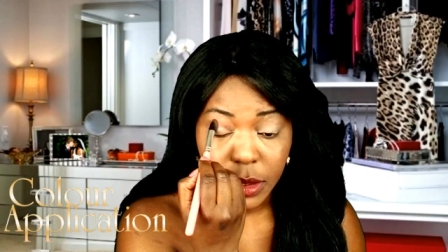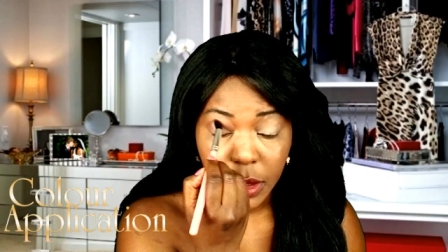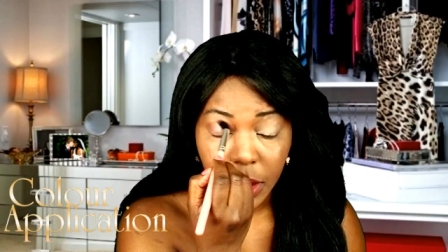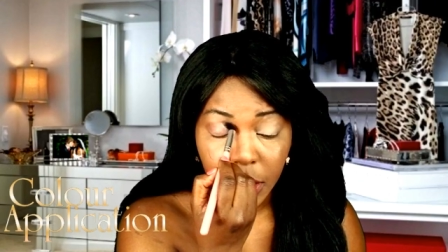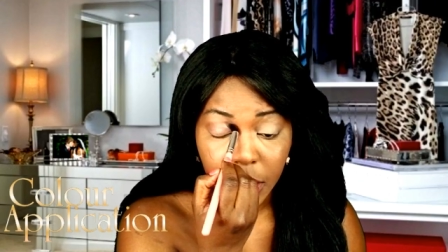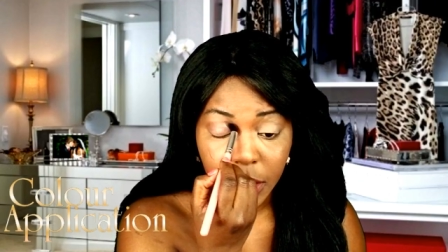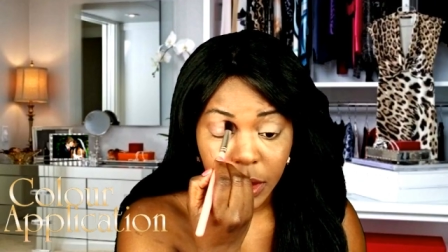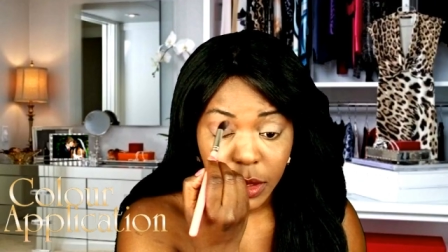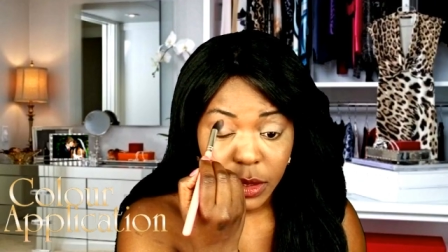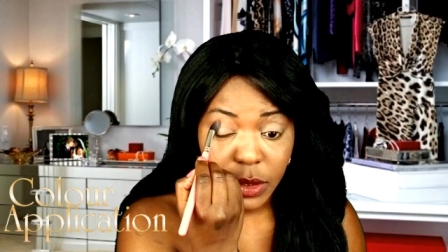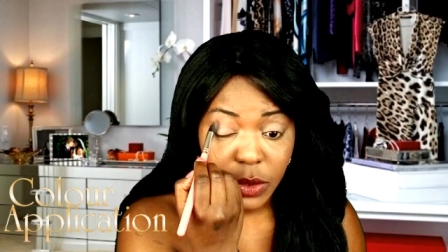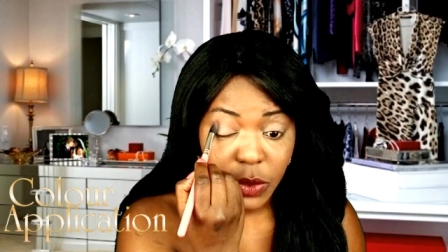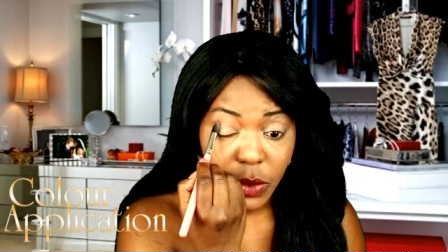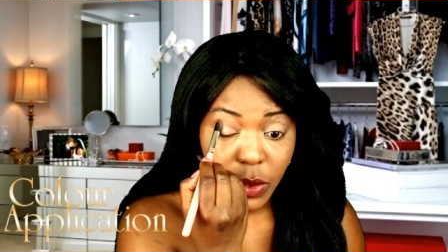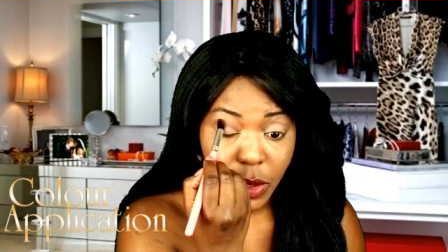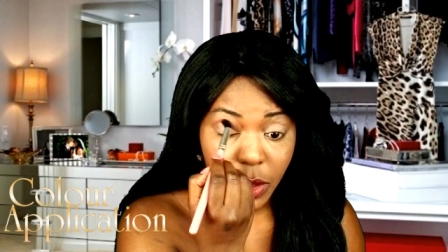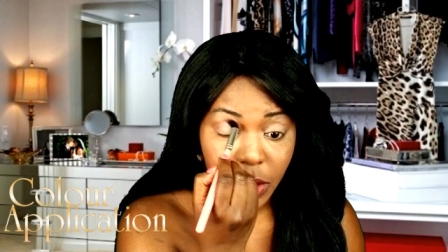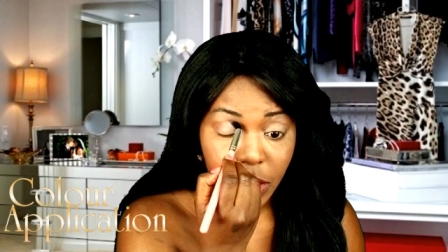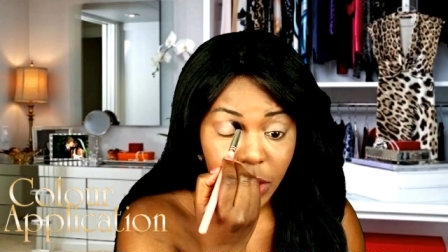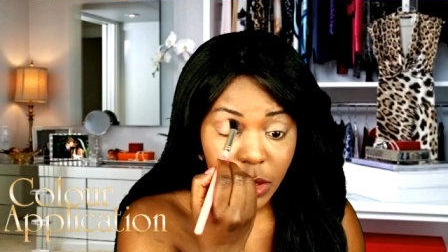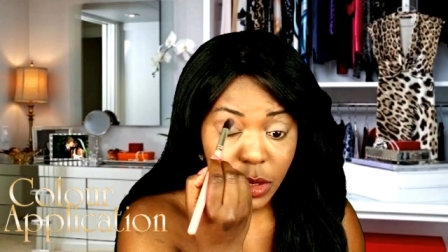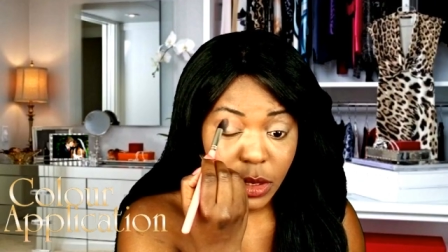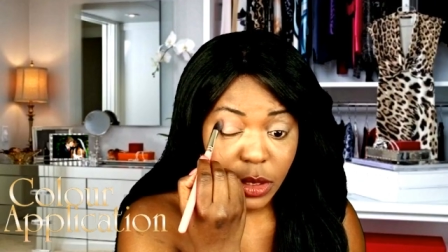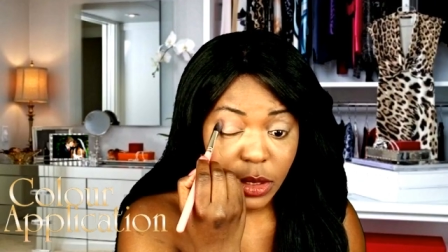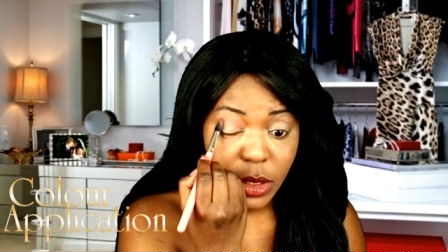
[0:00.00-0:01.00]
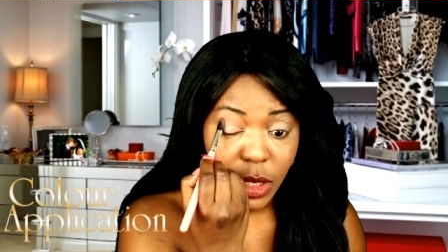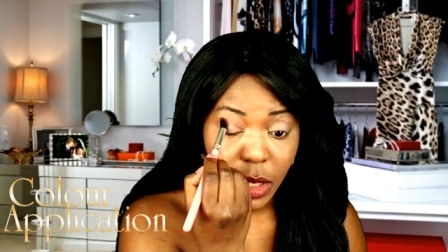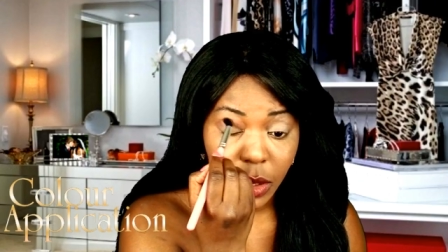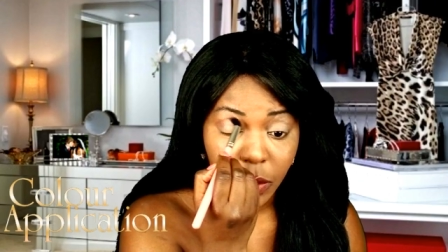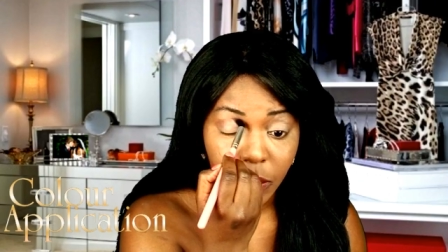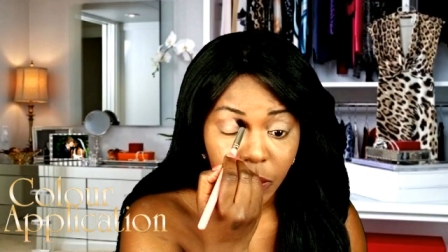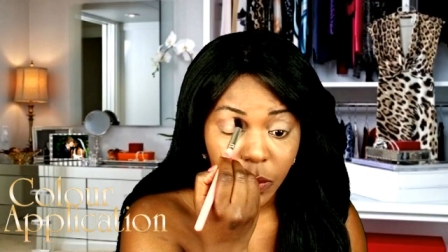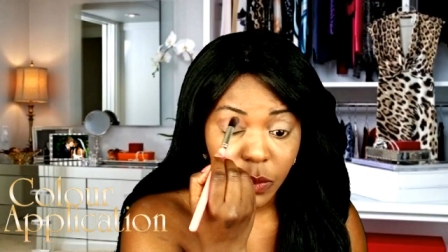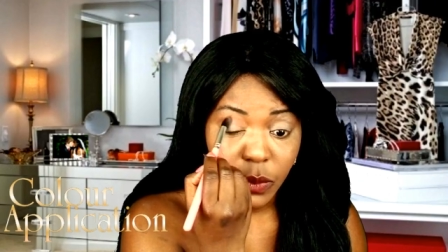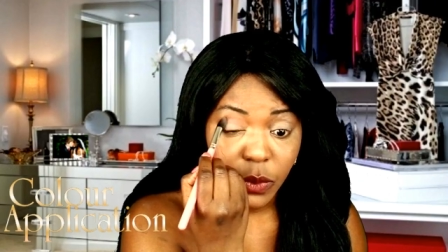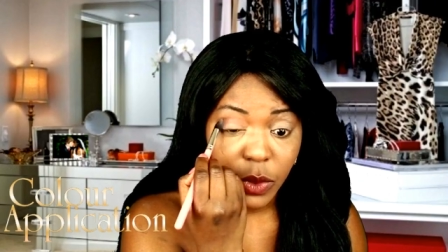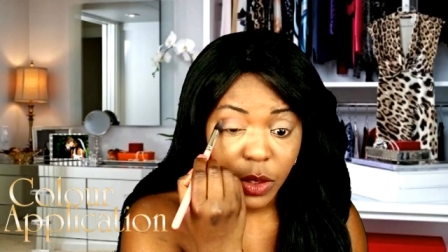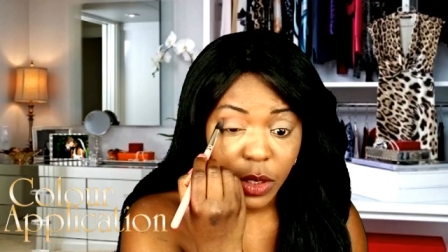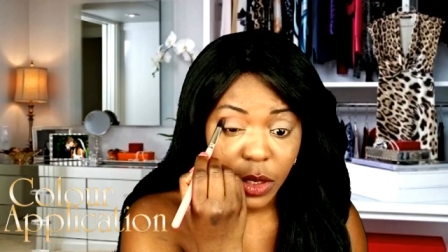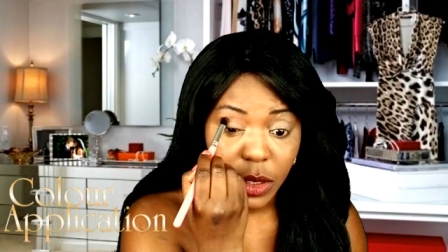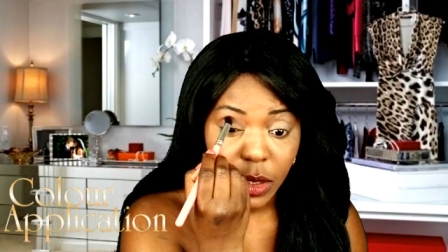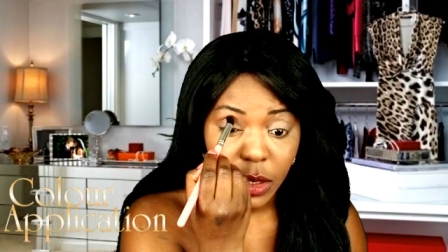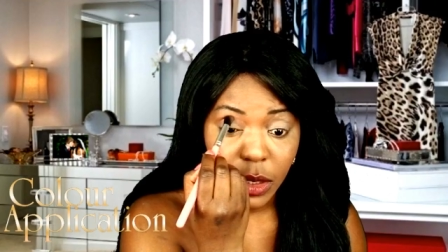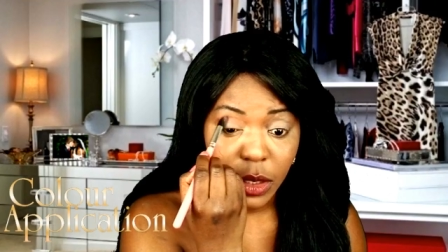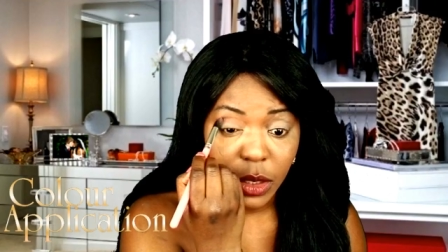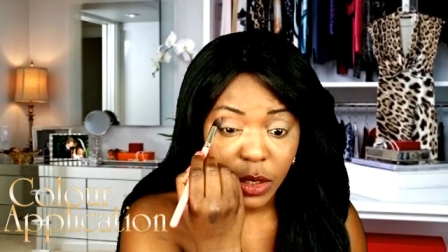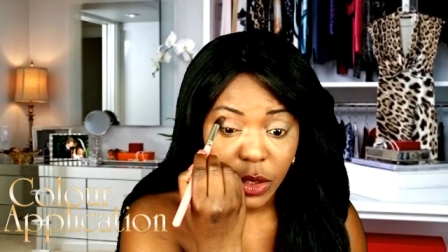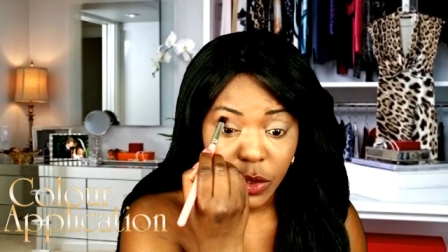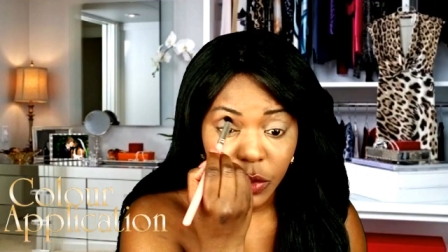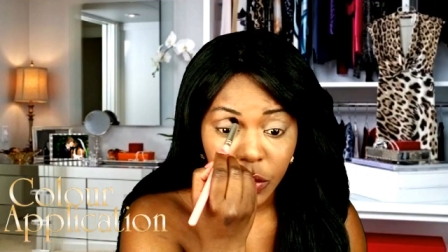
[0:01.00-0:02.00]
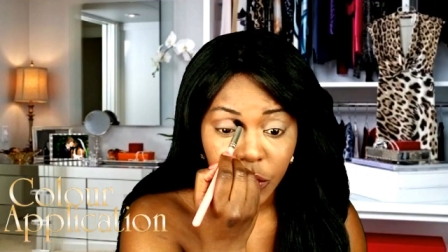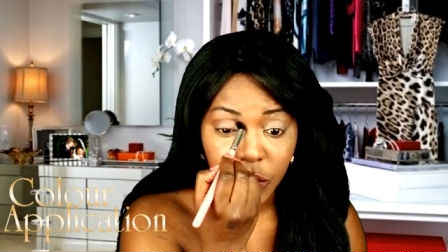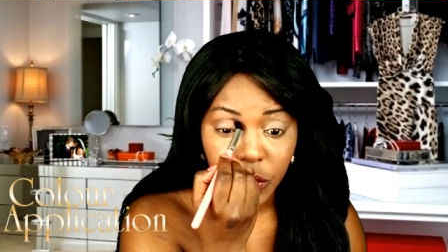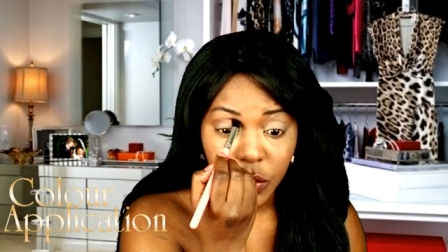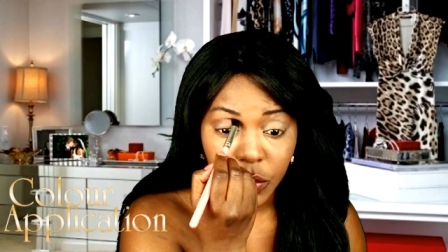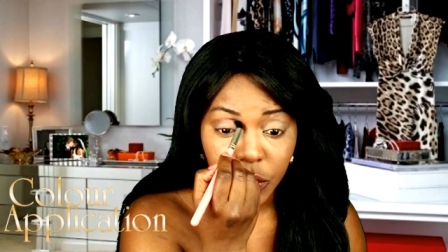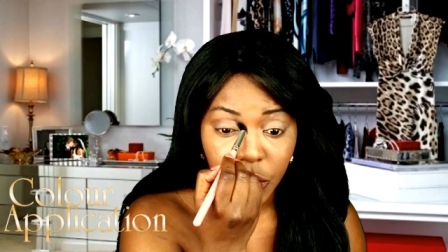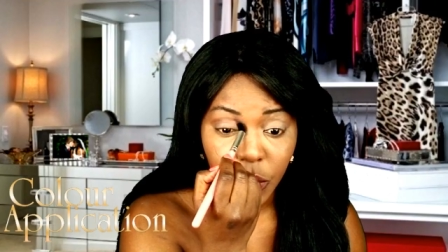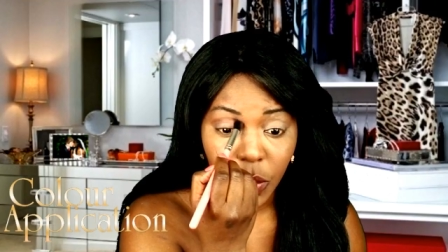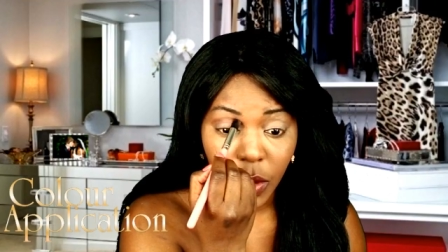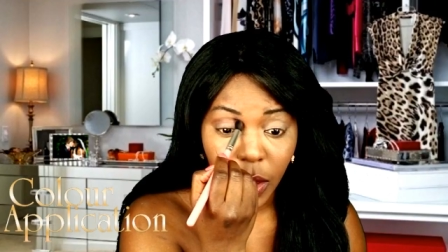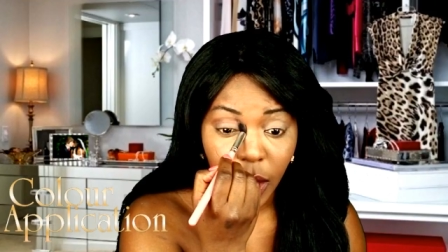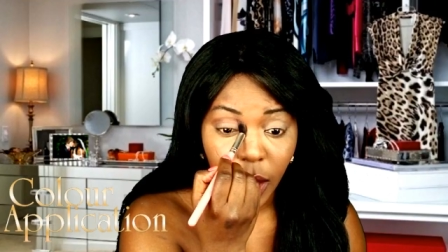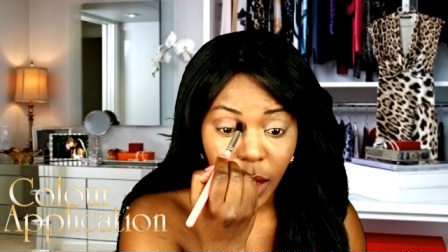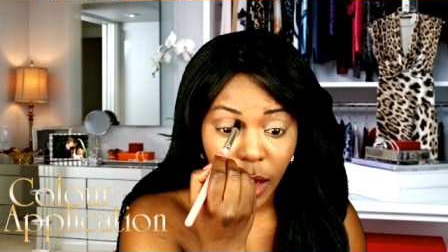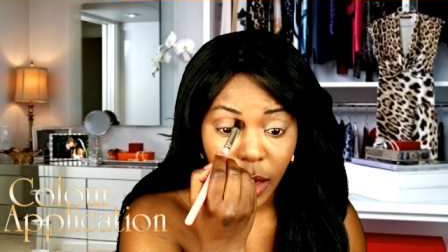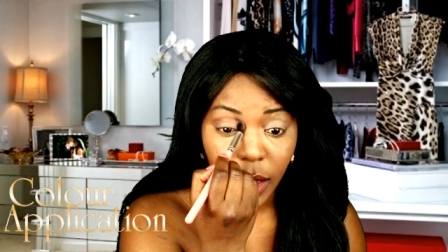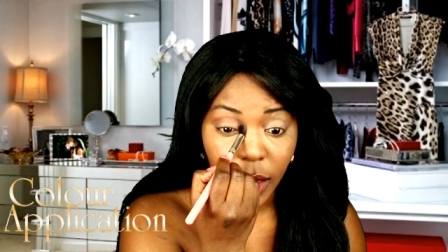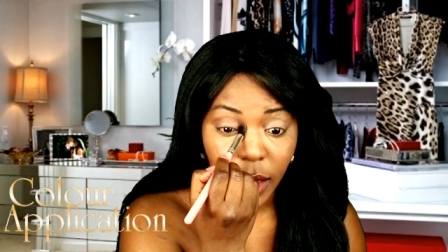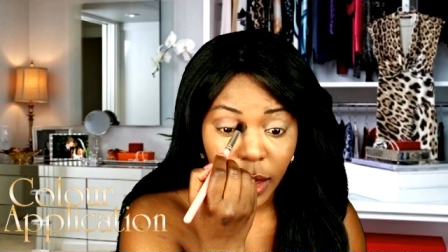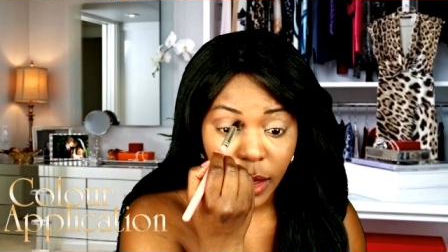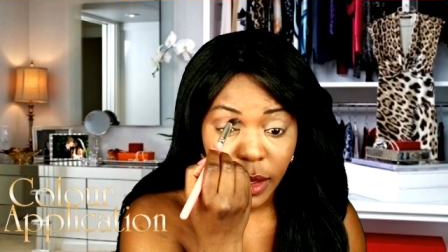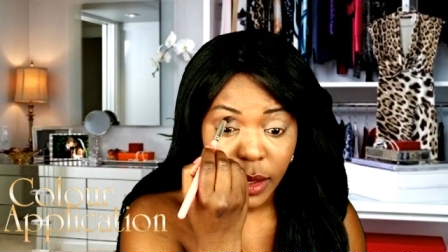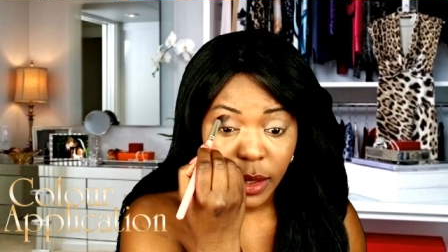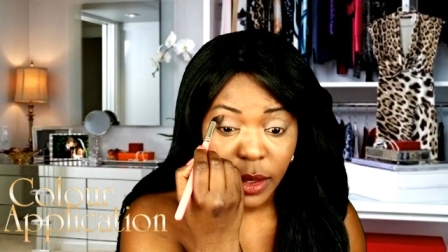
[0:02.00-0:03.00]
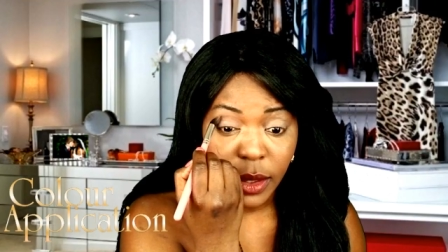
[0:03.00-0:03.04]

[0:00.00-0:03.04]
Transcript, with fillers: and as you can see it's like really neutral color